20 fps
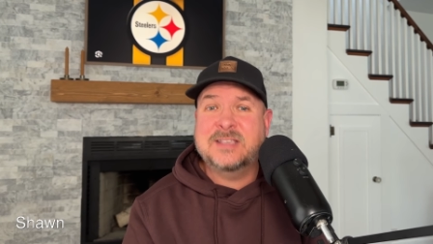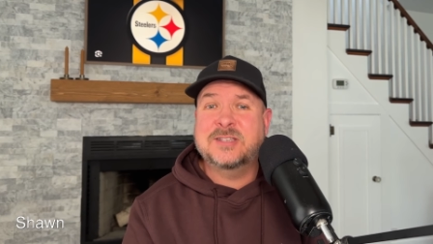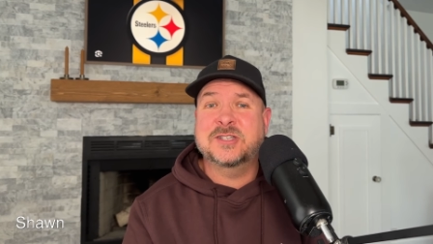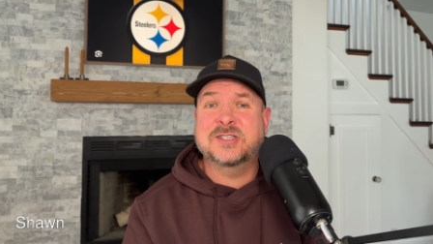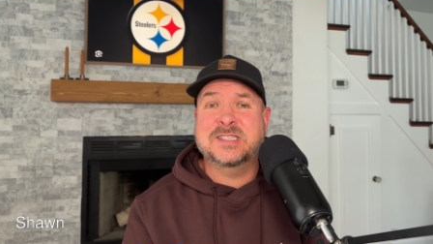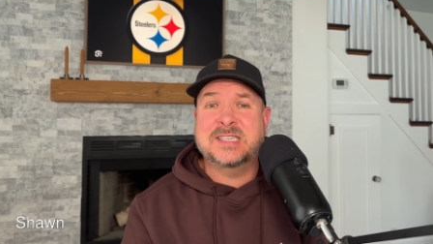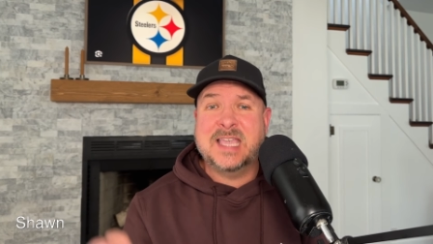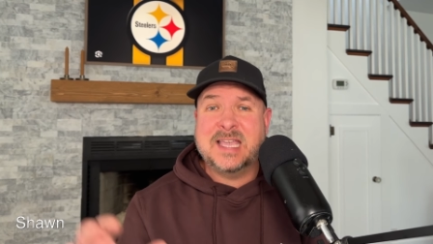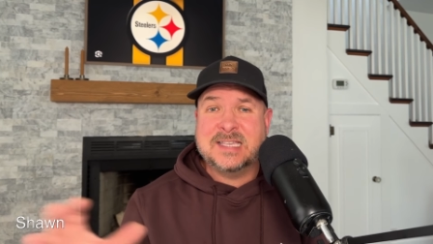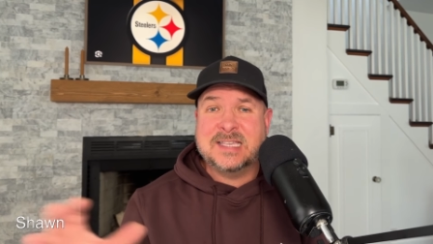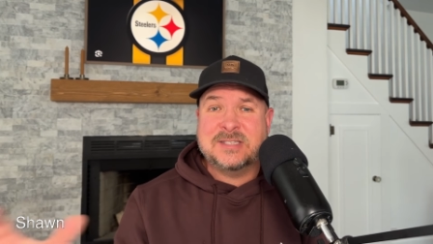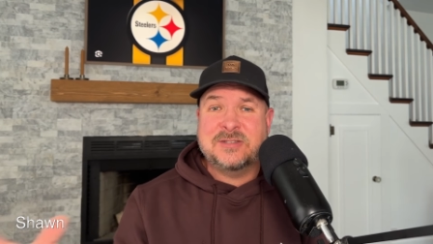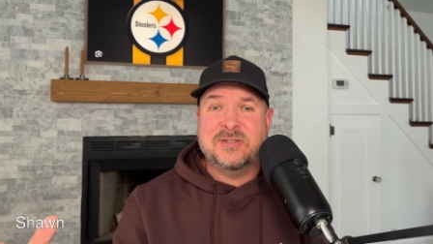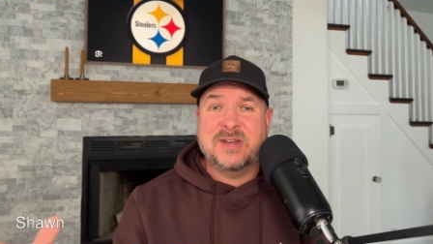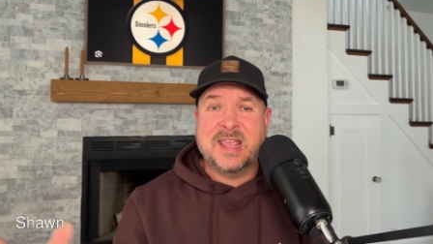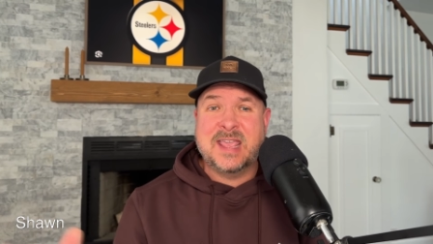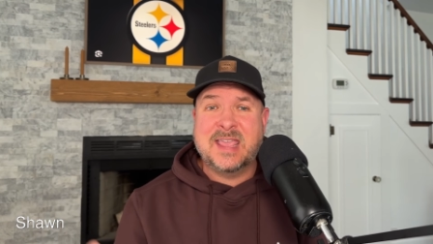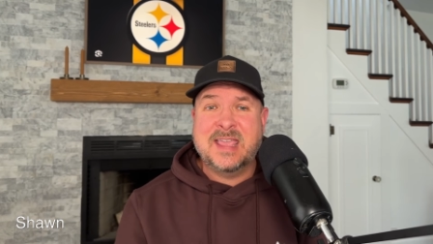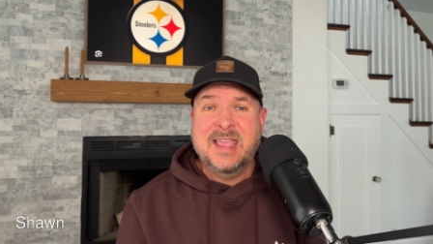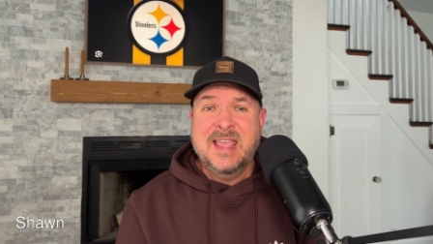just
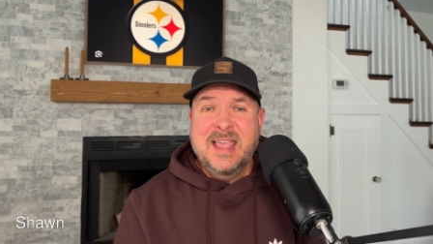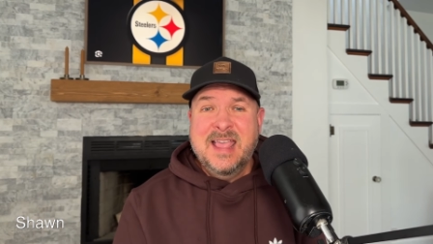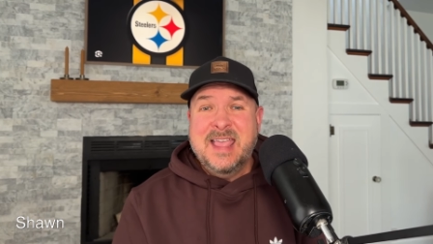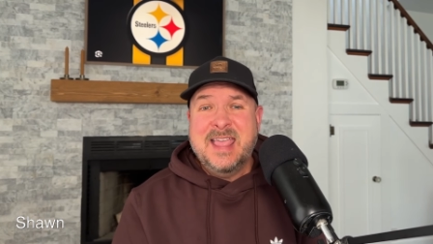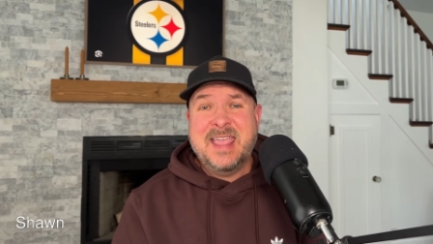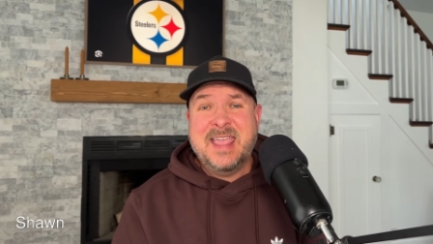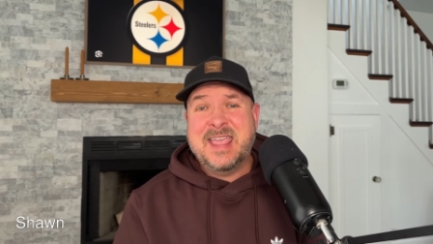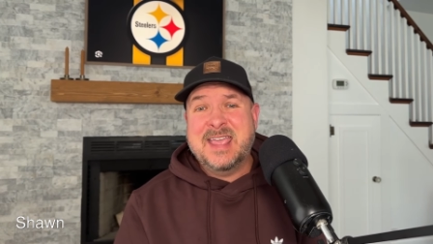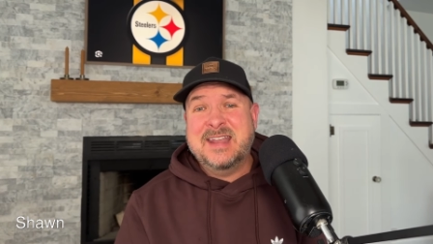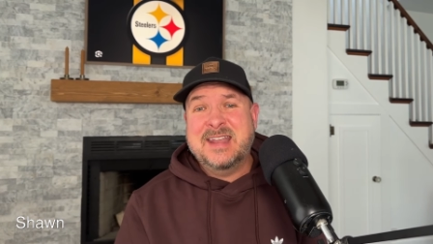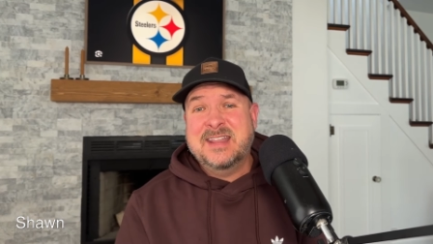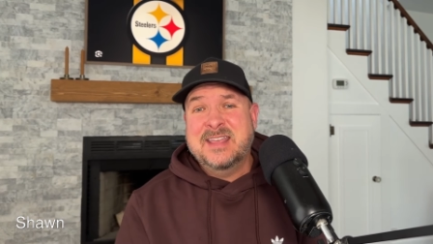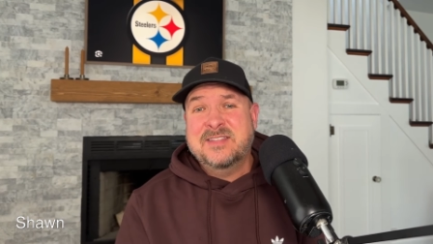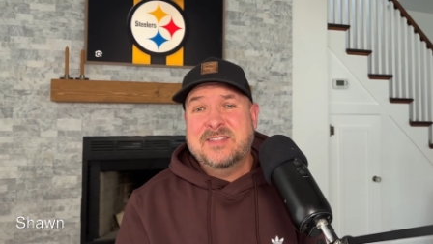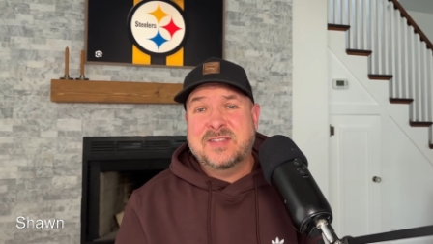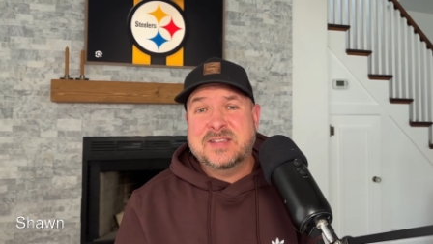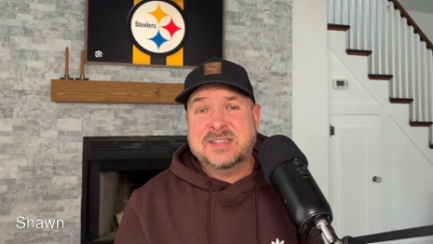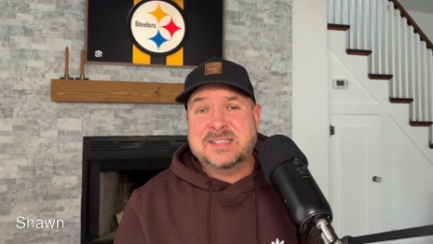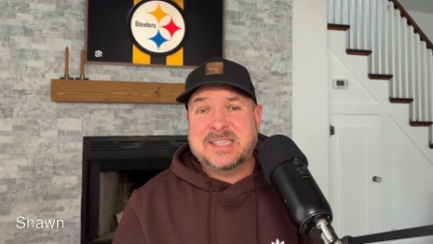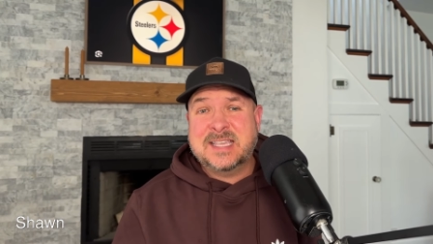yesterday. And
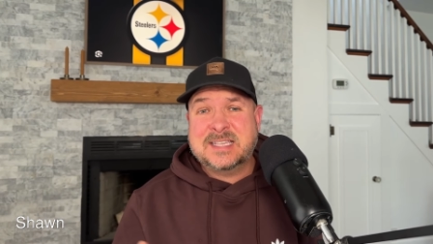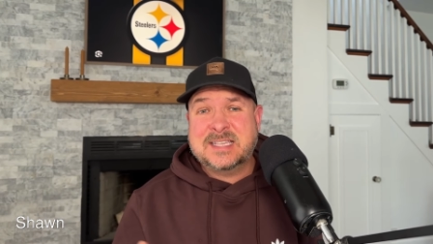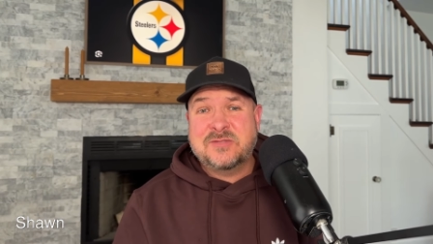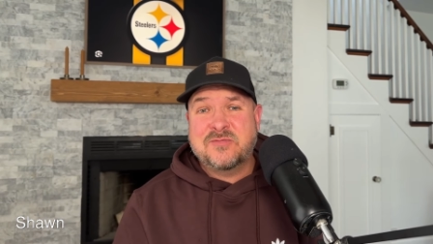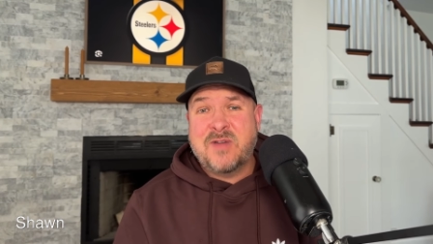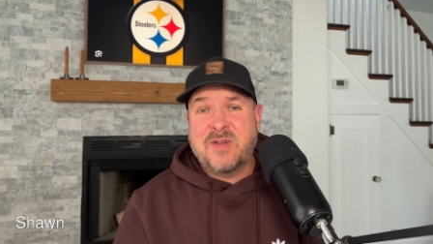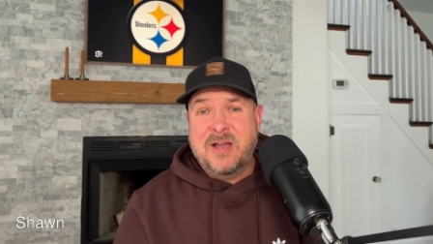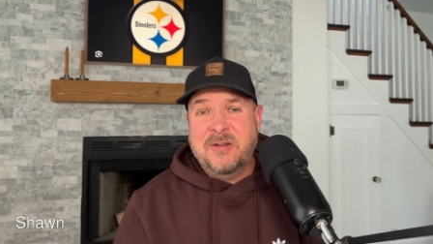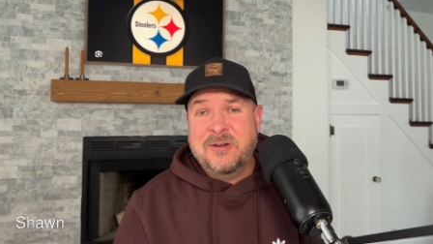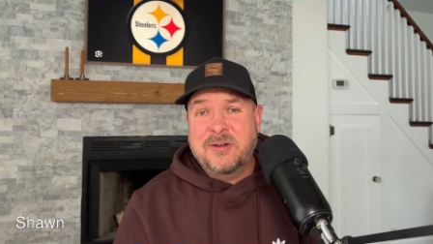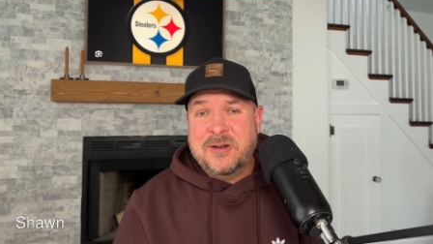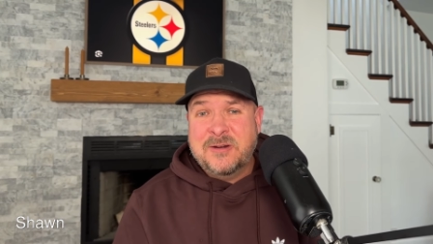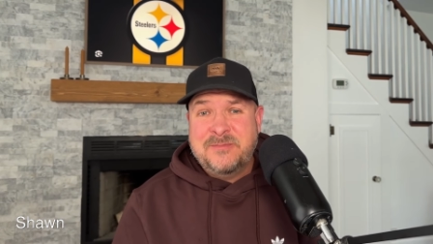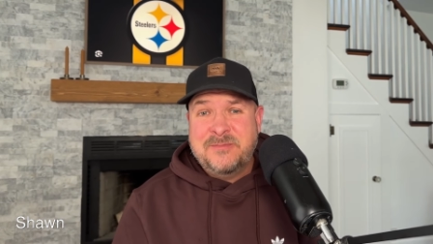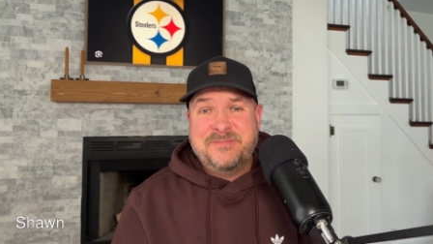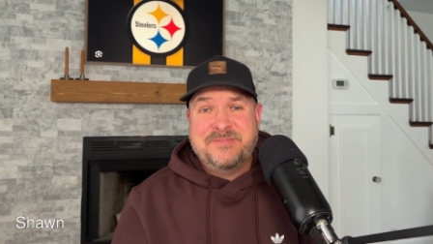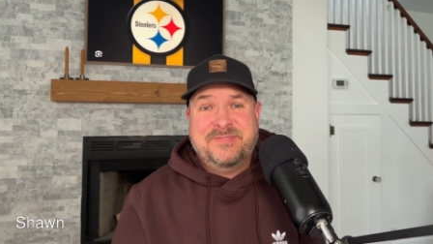the 6th rounder,